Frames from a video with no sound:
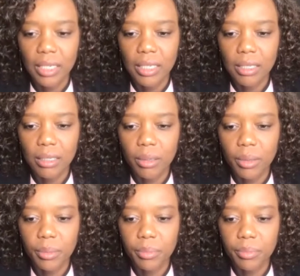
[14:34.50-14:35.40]

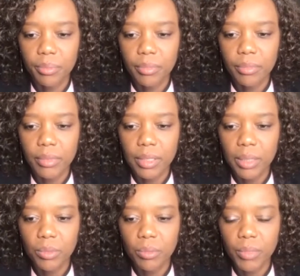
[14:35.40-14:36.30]
Let
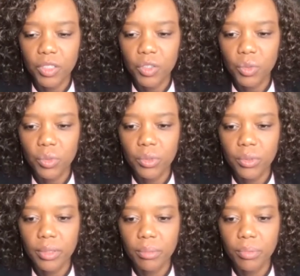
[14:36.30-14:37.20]
me make
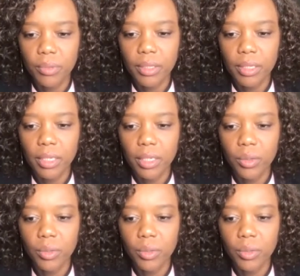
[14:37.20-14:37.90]
sure I put that here.